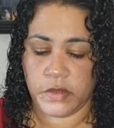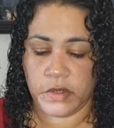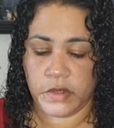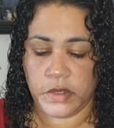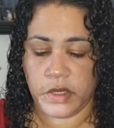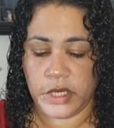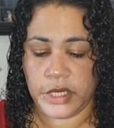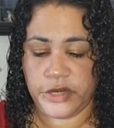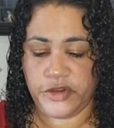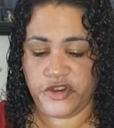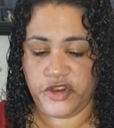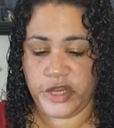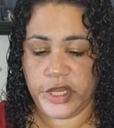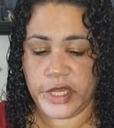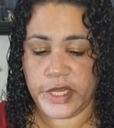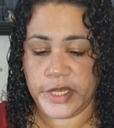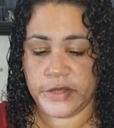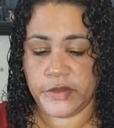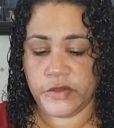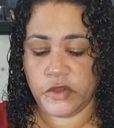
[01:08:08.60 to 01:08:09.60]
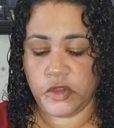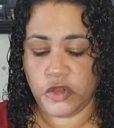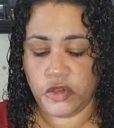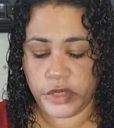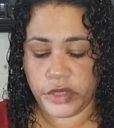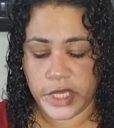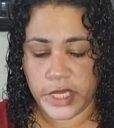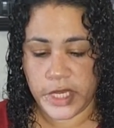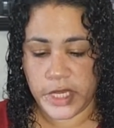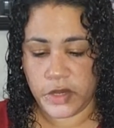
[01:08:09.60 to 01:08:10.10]
And she is
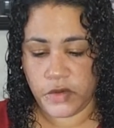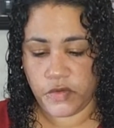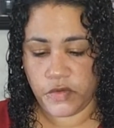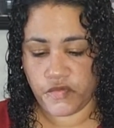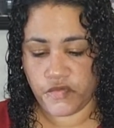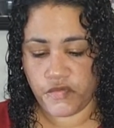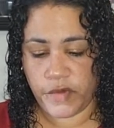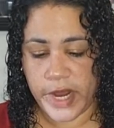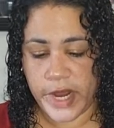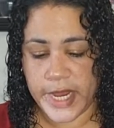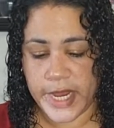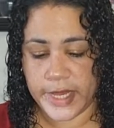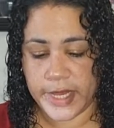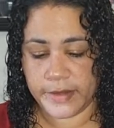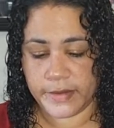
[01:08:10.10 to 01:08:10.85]
looking great.